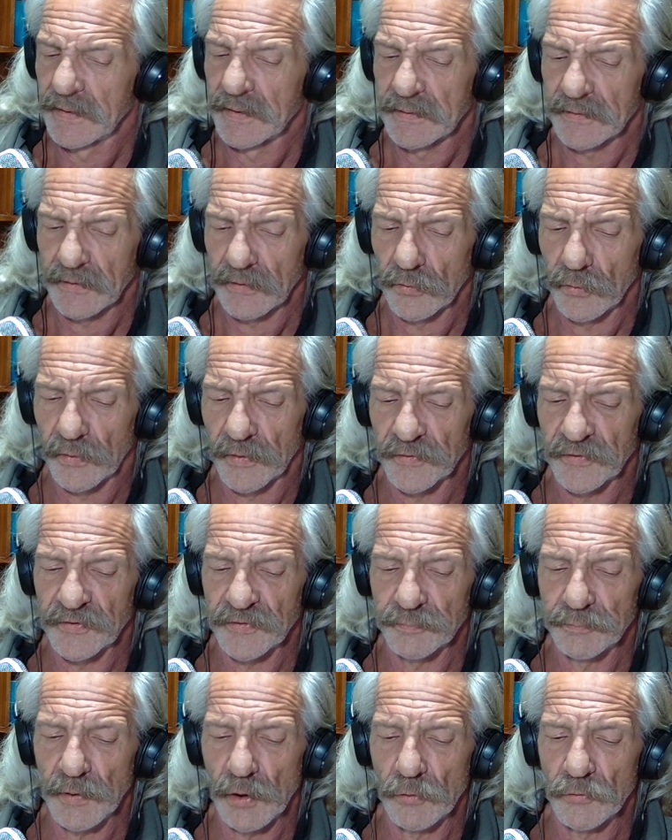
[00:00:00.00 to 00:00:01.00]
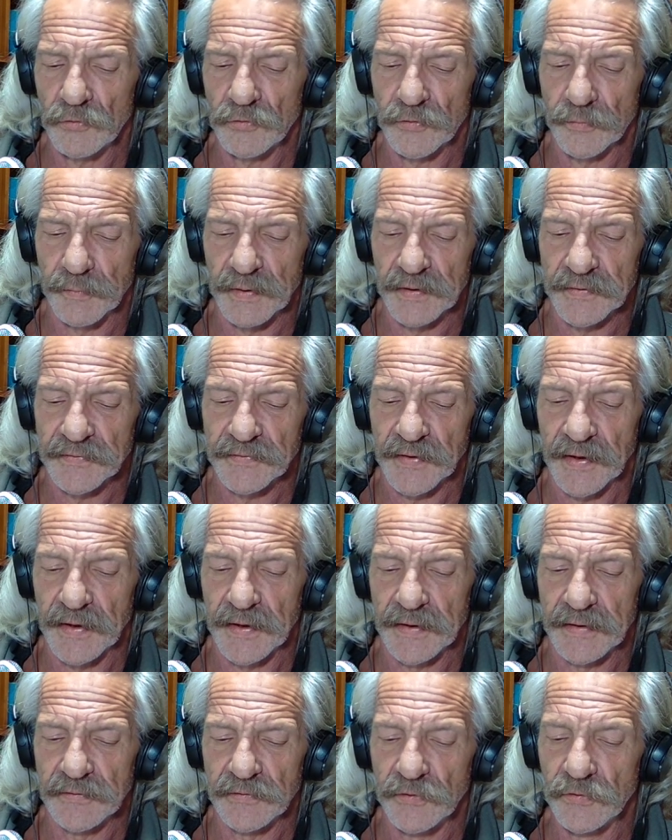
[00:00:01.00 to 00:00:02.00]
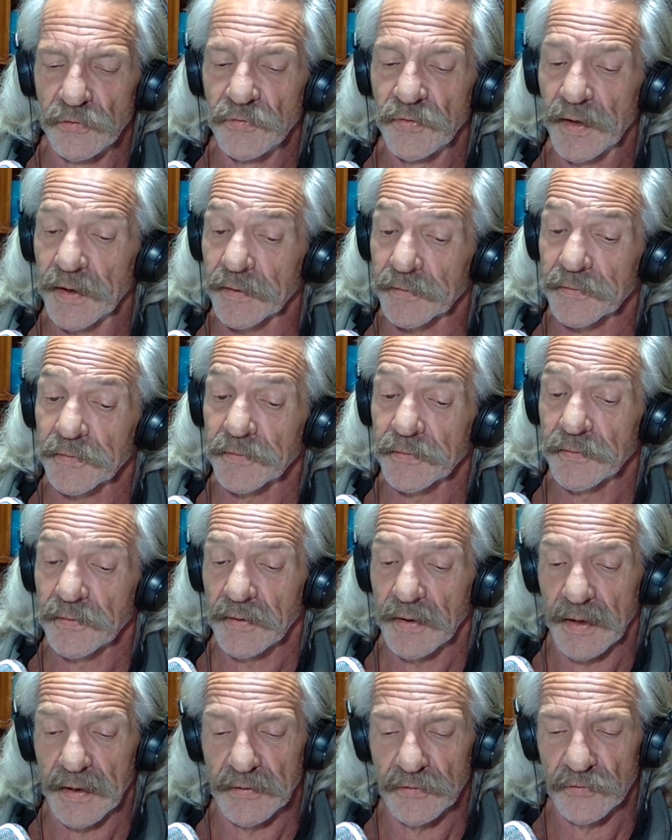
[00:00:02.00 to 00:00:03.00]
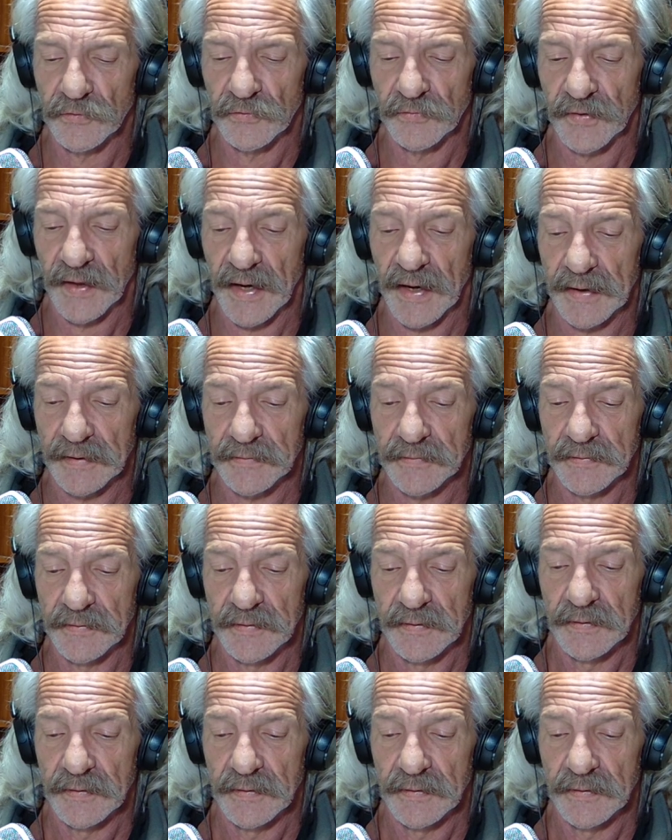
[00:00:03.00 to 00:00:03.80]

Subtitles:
'The Lord spoke to me, saying, do this and do that,